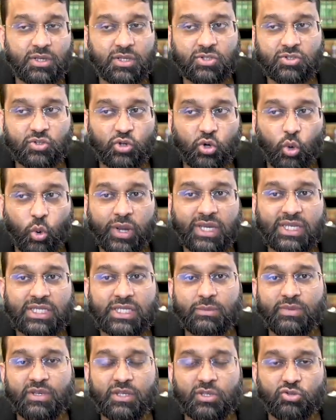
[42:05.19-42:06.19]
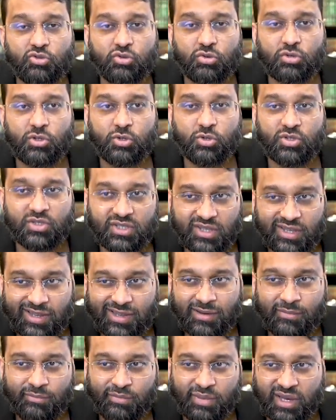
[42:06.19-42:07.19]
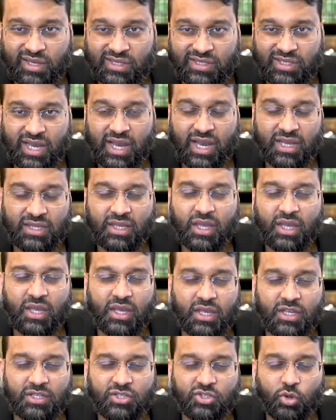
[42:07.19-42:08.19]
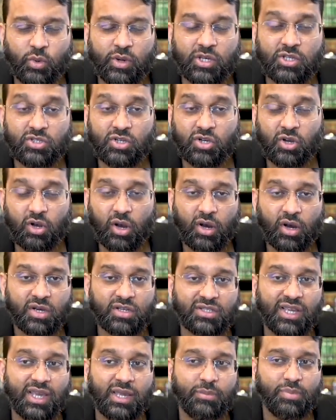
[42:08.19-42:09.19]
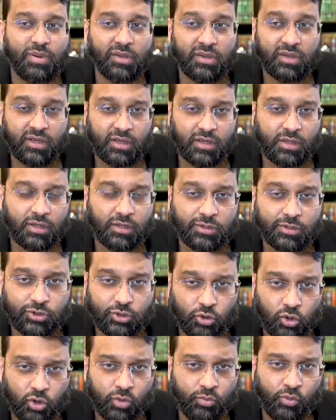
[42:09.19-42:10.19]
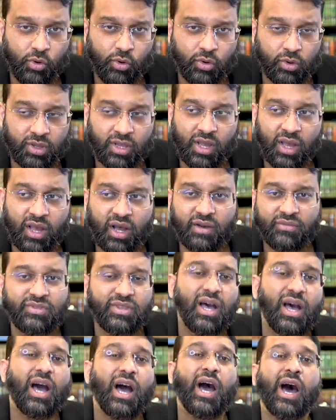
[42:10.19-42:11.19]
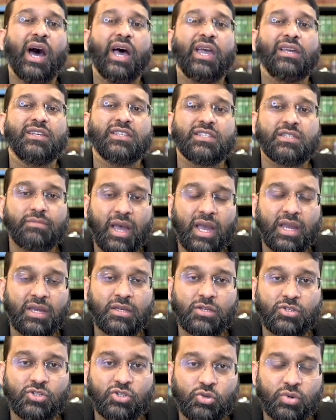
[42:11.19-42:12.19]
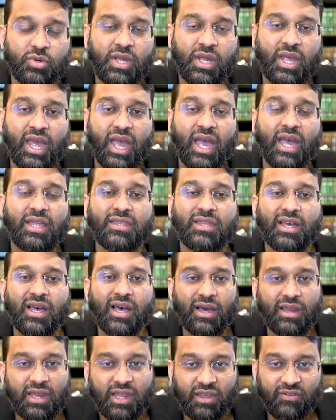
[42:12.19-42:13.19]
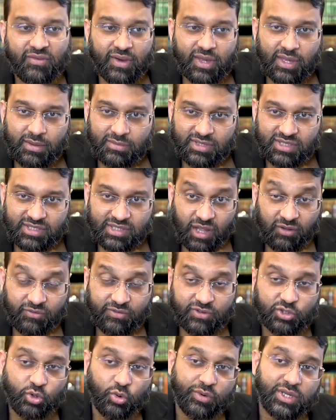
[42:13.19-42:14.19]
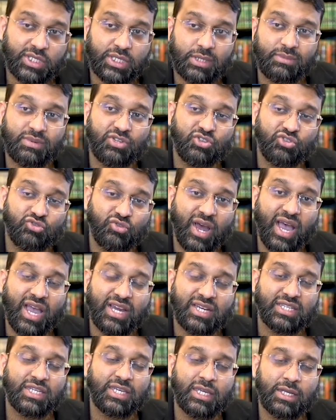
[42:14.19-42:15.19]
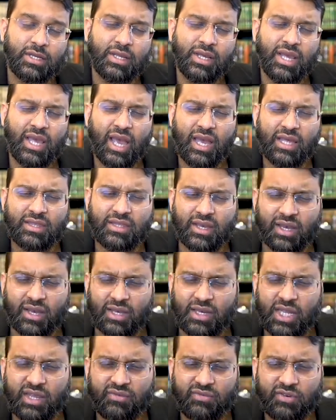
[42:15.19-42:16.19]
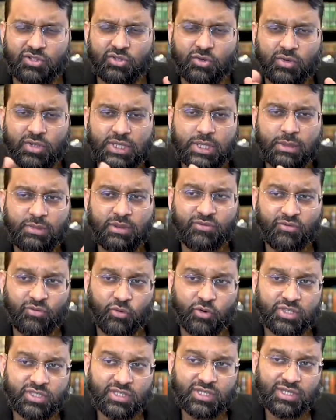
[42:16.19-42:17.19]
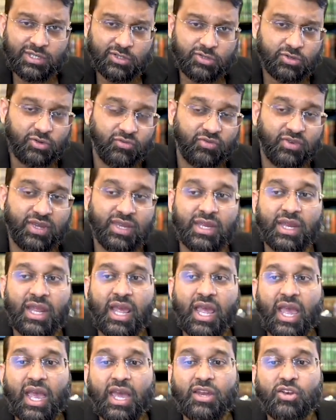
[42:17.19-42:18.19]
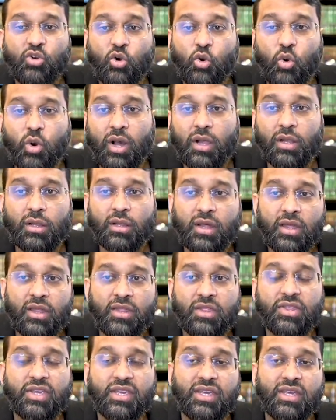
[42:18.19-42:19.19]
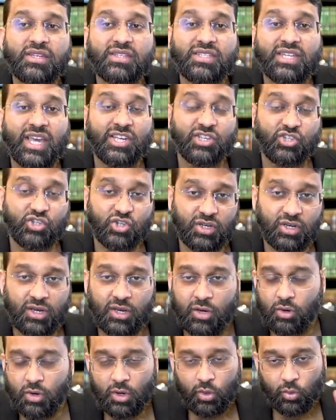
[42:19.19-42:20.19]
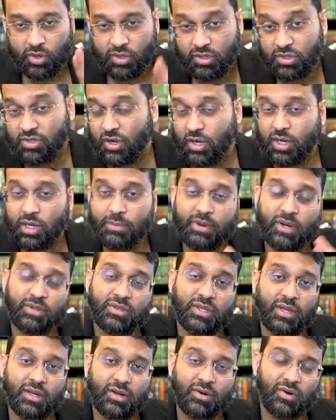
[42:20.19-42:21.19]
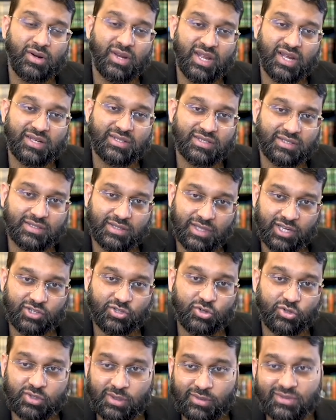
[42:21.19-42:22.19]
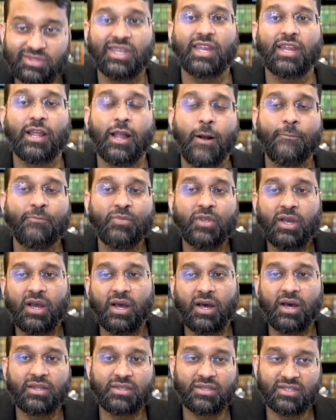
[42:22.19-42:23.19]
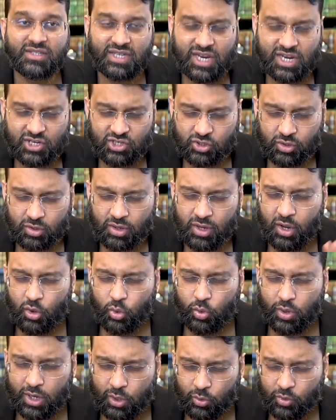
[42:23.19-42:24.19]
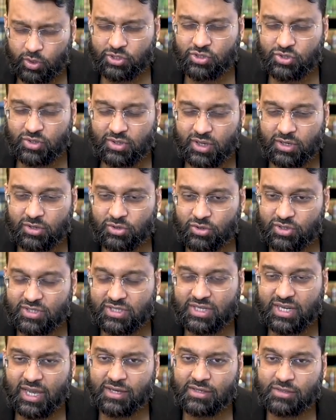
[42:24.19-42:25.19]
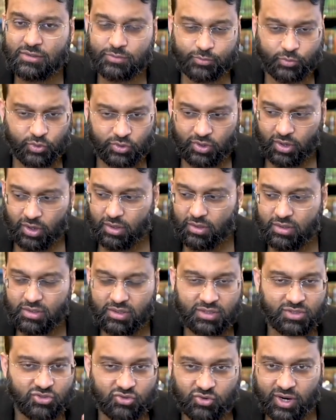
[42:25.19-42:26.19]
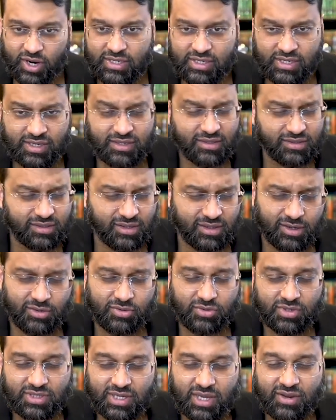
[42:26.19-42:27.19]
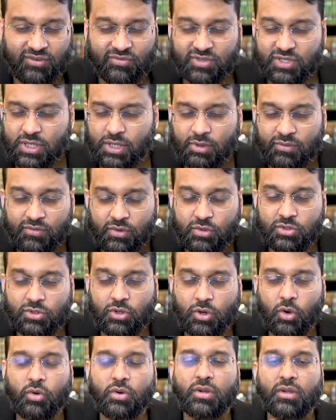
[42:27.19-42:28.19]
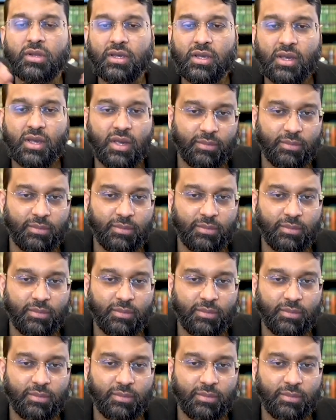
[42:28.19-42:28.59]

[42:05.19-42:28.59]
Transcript: is going to be introduced in Baghdad, it's going to cause a political turmoil of the highest magnitude, and the Khalifa himself is going to be dragged in, and the Khalifa is going to be forced to intervene and quell the tension here. We're going to talk about that in our next lecture, so I'm setting up uh, the stage here. What I want you to understand with all of these dry details, and I understand for some of you is totally,